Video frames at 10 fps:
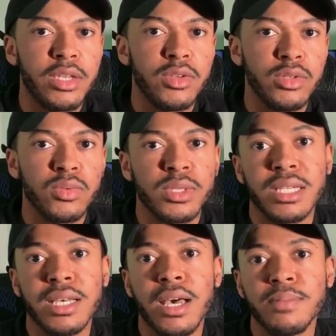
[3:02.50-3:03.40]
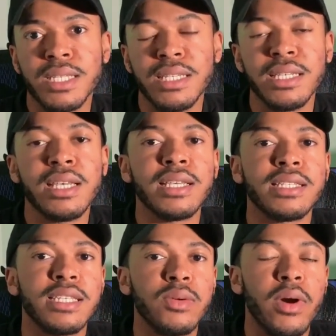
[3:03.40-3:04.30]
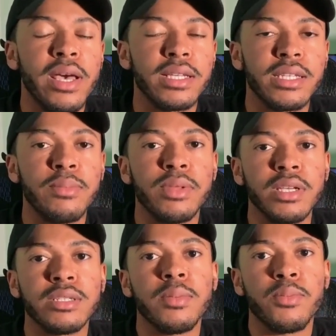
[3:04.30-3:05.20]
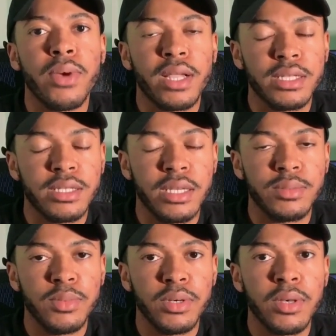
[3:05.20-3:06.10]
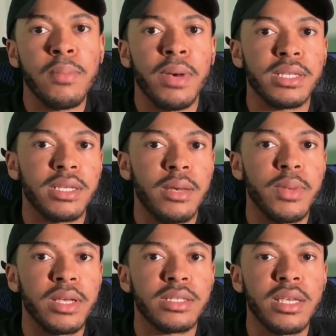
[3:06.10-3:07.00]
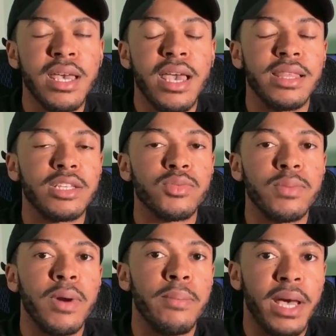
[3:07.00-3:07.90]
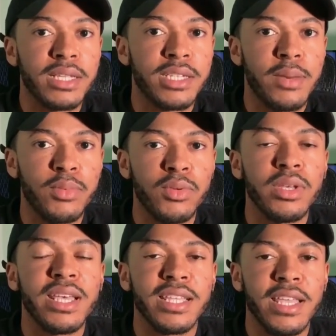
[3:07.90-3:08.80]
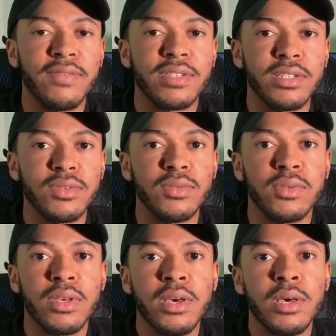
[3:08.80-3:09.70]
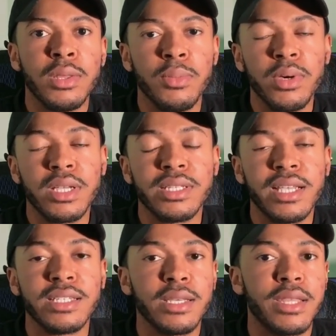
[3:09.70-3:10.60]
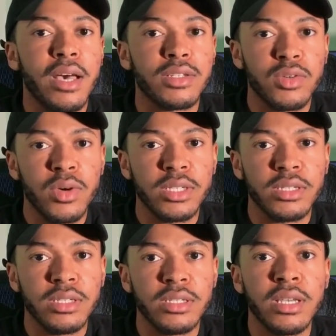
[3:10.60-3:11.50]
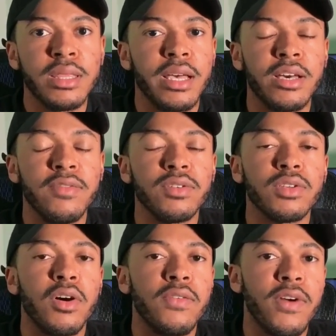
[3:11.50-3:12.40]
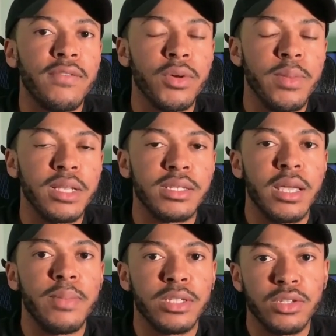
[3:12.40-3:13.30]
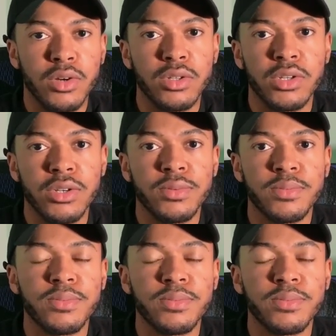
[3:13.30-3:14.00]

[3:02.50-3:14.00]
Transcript: I used was the CompTIA CYSA Plus Practice Test Book by Sybex, and that's written by Mike Chapple and David Seidl. The book contains a thousand questions that covers all five domains that I mentioned earlier.